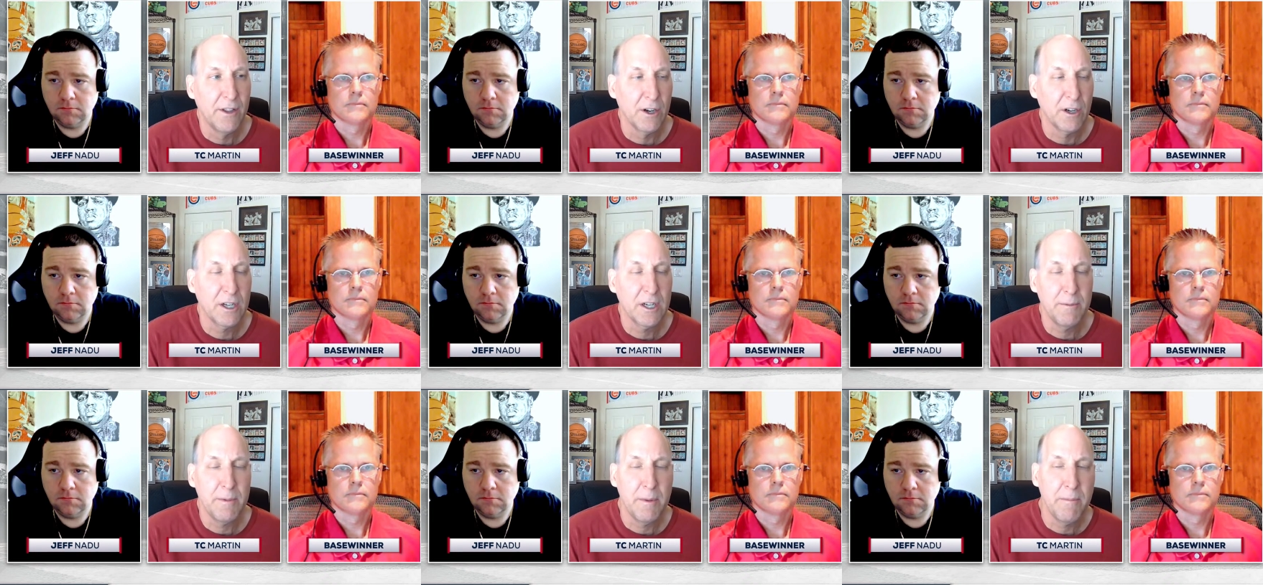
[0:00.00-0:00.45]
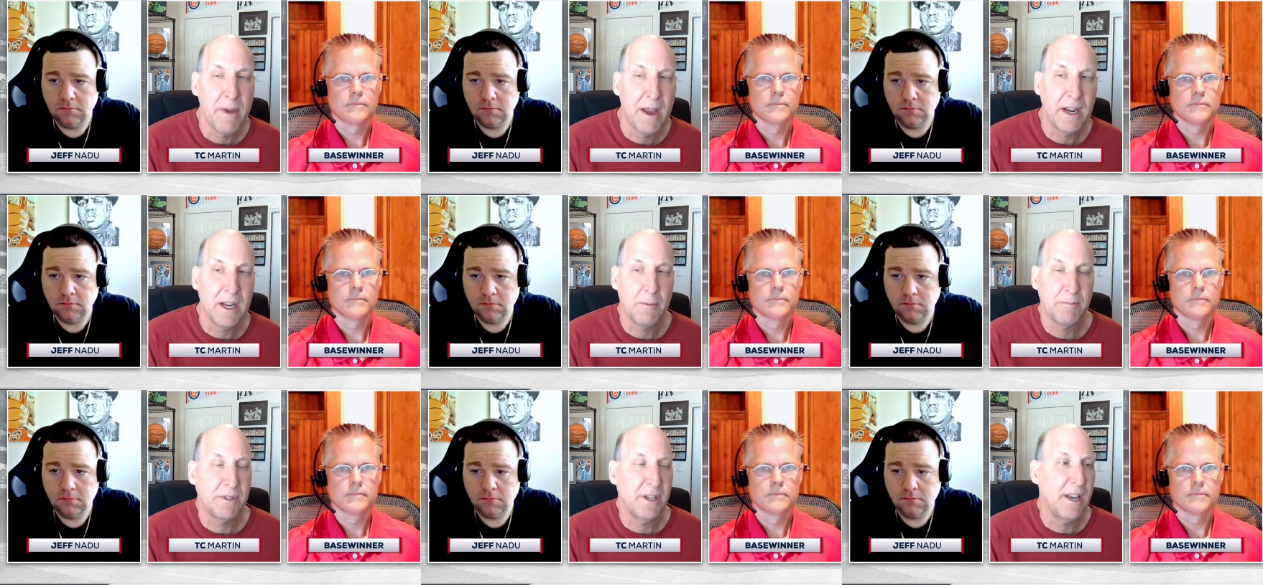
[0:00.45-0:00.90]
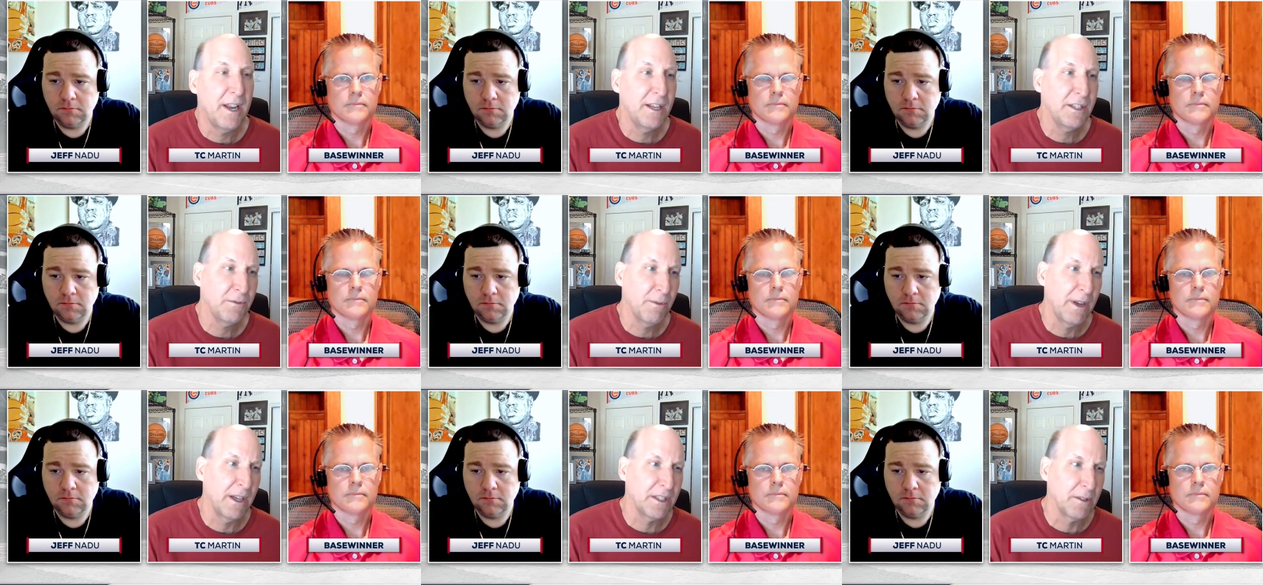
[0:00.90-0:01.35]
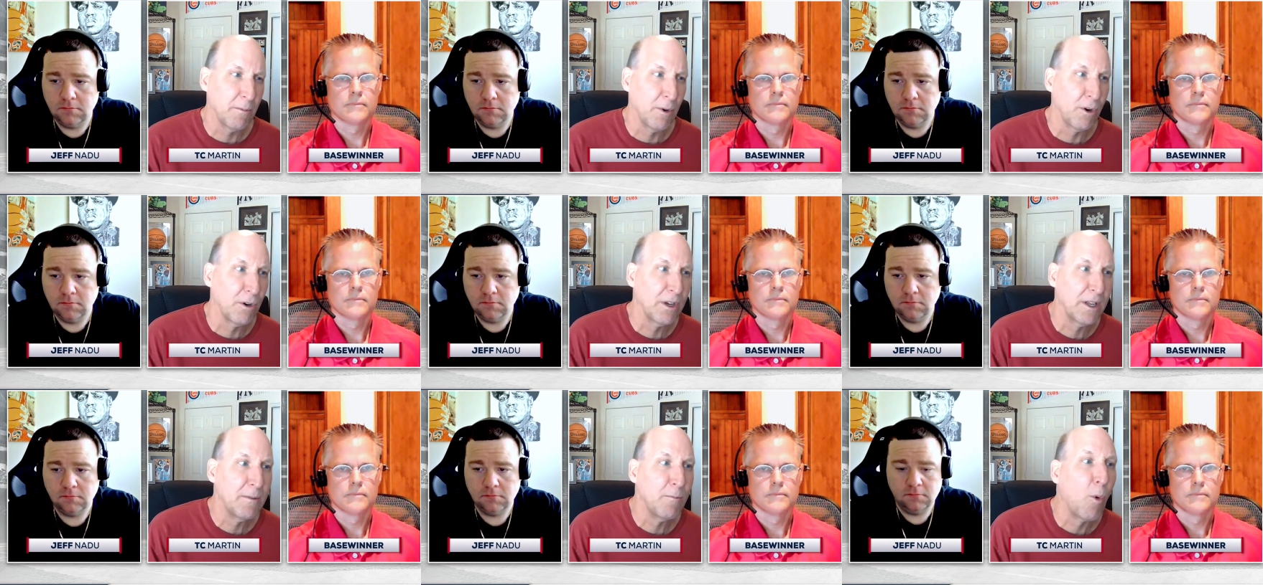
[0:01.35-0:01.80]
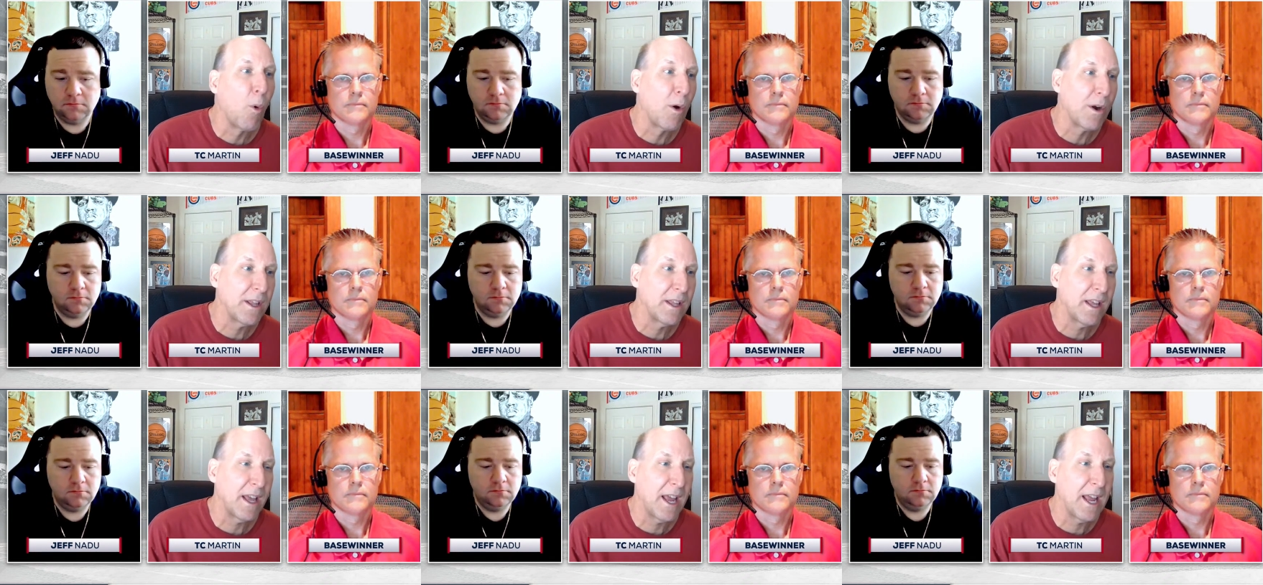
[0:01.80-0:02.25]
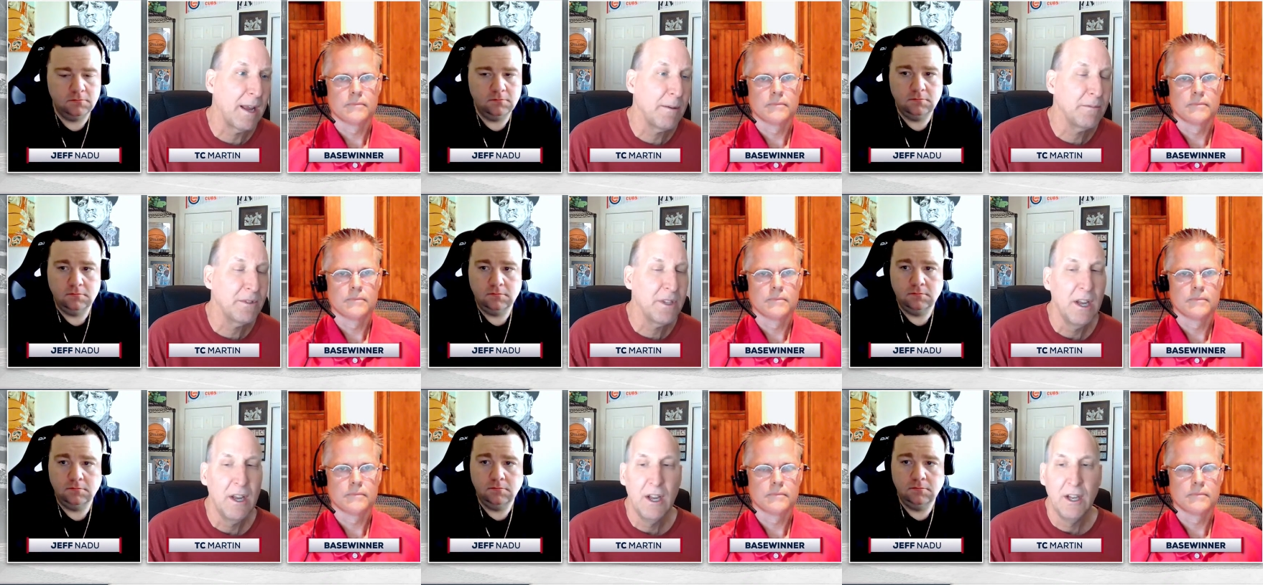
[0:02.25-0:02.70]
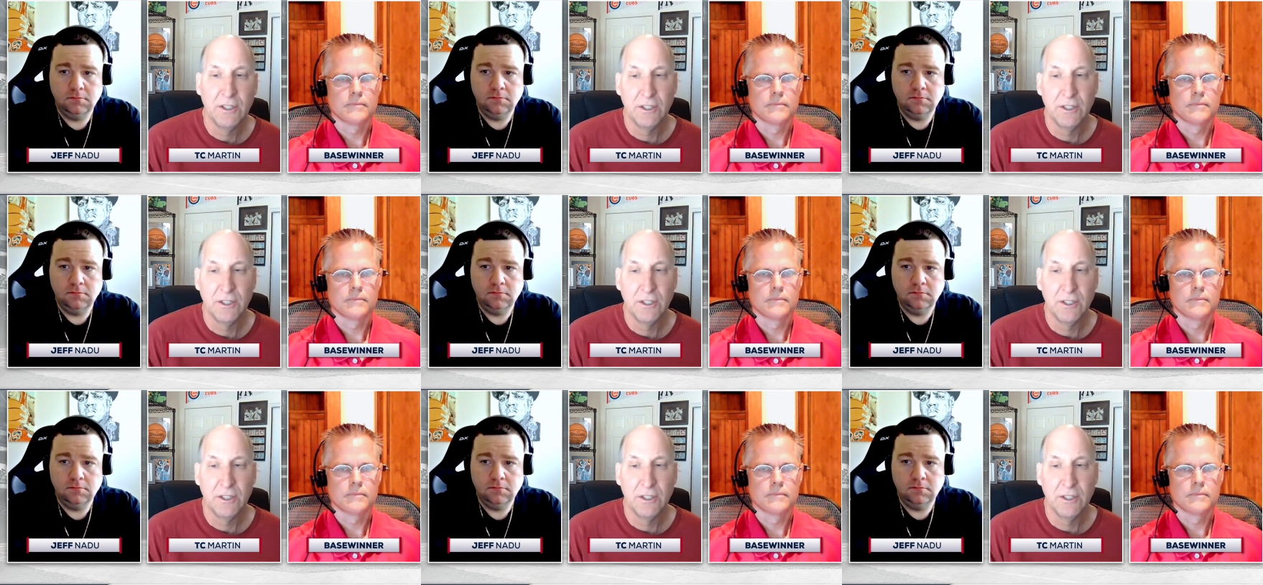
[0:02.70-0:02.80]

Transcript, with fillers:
Speaker 1: they're going to be made up today, so we got some early morning games.